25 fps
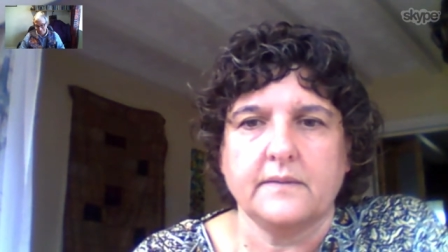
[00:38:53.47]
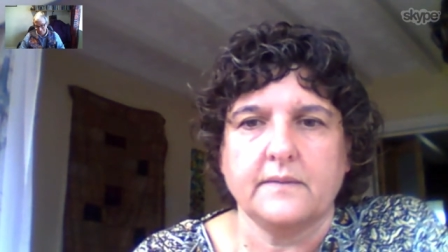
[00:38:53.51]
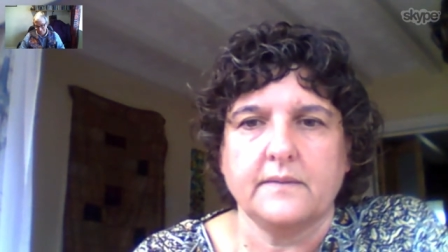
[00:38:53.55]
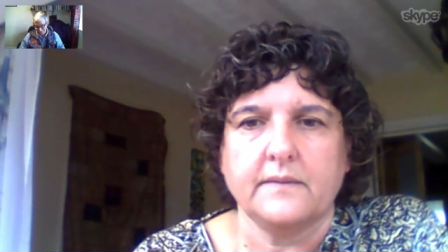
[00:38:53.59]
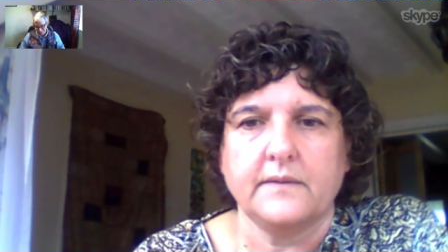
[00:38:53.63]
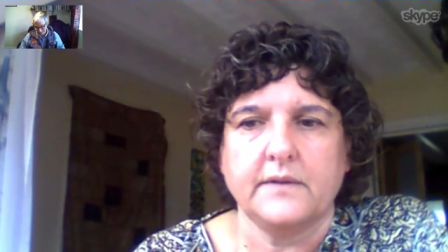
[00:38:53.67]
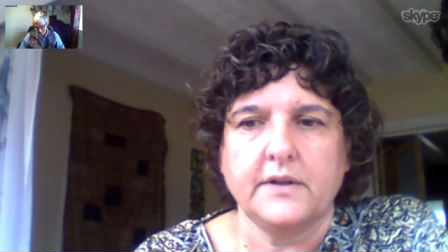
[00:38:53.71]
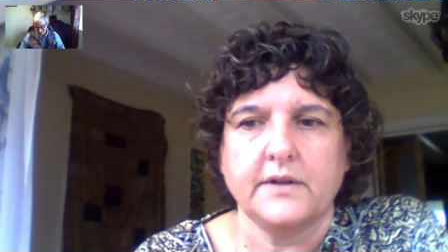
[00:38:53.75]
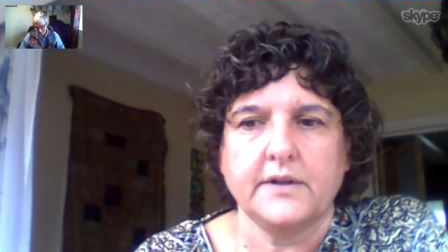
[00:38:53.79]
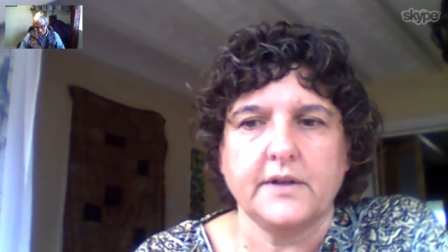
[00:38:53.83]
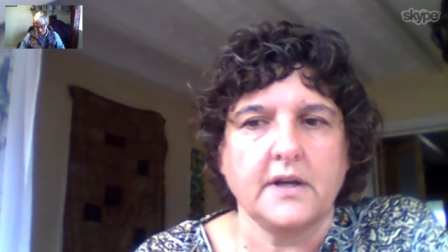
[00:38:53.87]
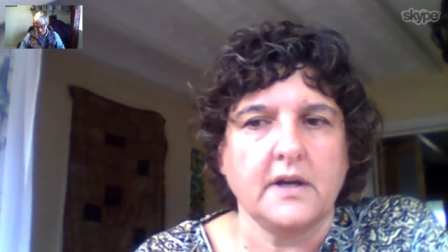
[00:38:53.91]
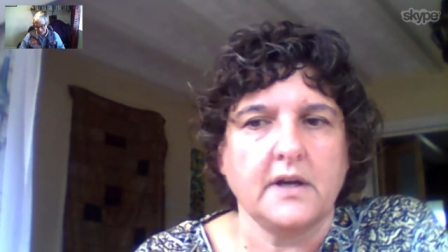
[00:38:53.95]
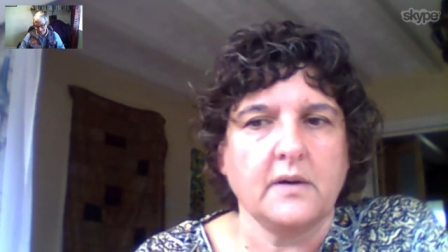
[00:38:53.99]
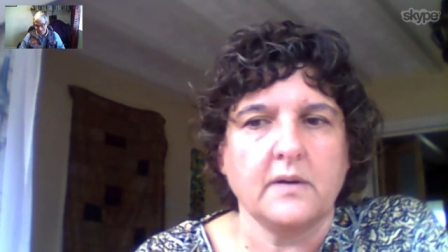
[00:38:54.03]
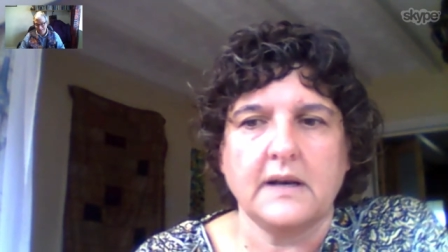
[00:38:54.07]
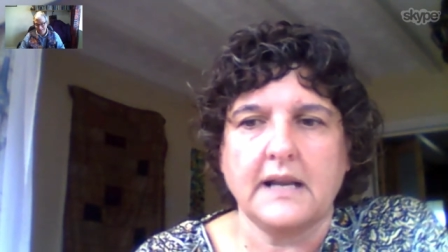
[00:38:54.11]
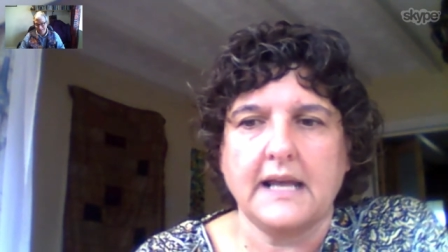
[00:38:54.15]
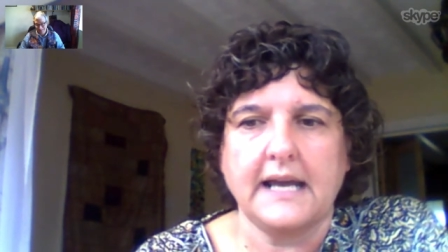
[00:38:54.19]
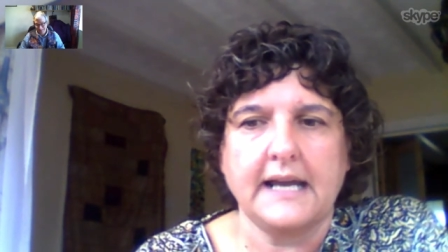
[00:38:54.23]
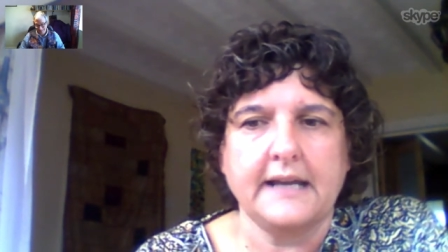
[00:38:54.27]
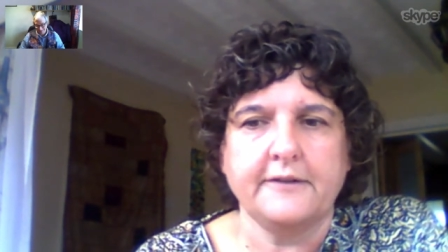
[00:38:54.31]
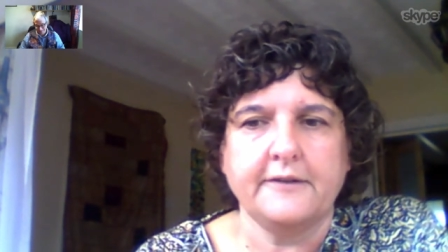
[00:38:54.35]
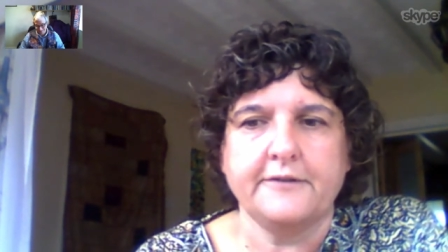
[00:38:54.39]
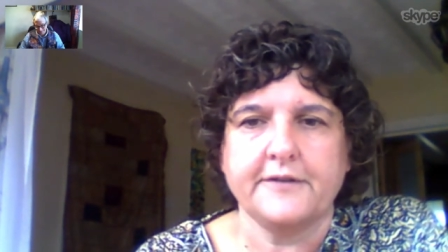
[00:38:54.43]
You know,
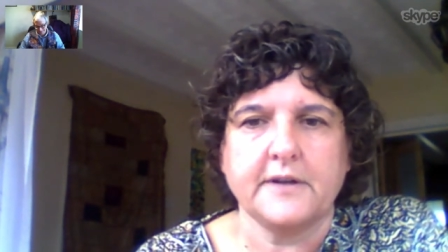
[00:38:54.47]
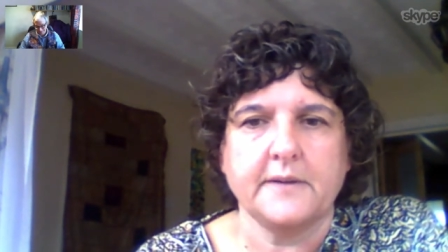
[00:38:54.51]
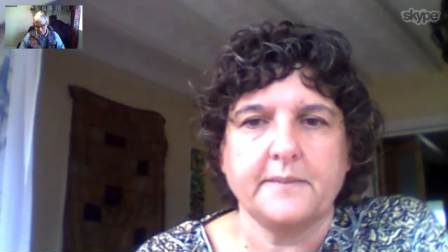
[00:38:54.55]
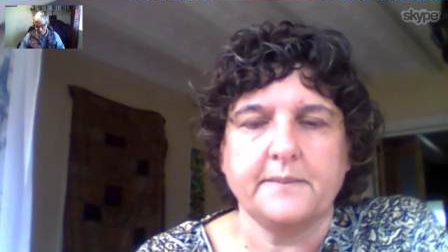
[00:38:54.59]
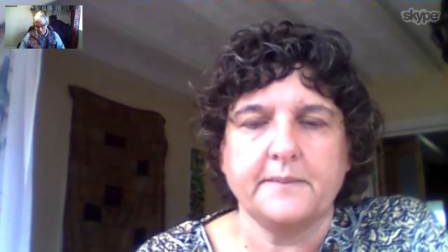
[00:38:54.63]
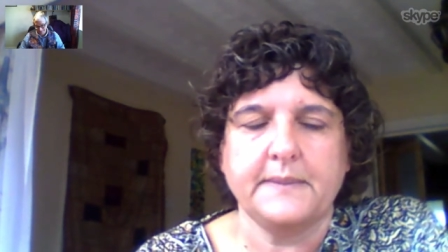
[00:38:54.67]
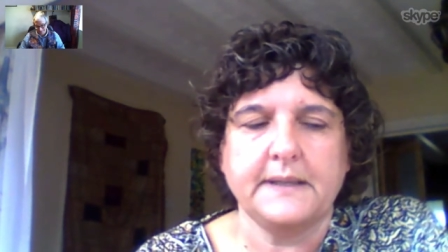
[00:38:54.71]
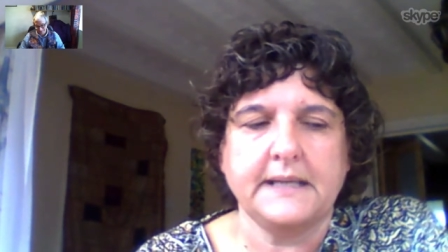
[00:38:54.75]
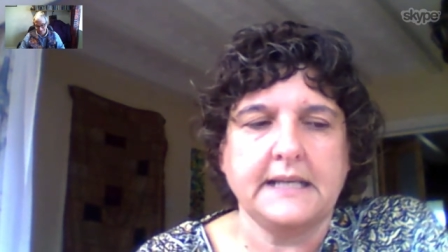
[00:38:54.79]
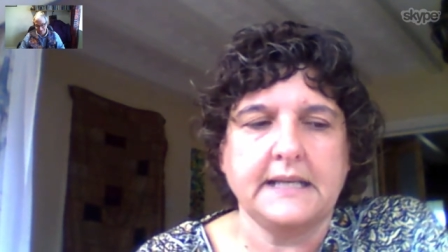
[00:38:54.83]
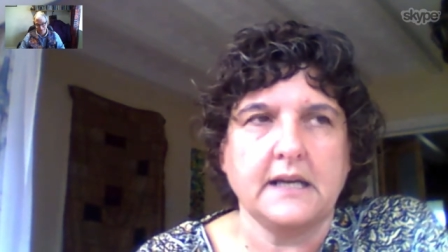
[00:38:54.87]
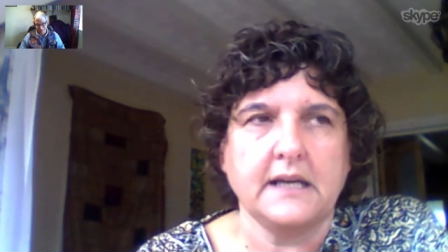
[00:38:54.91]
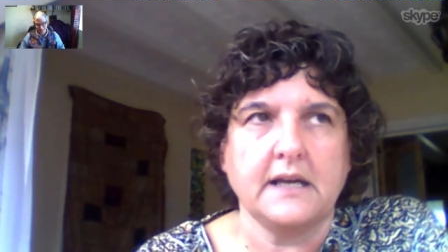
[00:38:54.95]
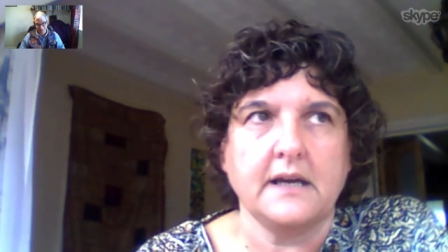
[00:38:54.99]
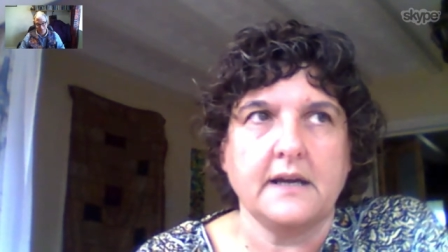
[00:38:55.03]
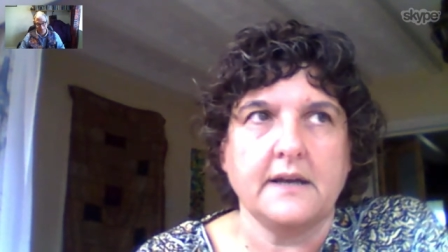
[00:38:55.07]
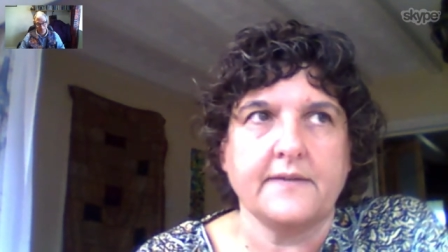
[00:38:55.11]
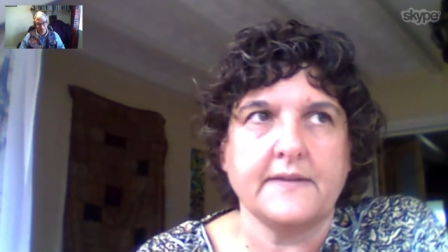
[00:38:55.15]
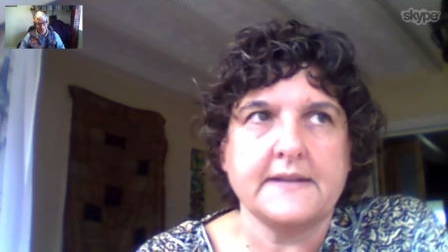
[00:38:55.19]
life can be, uh,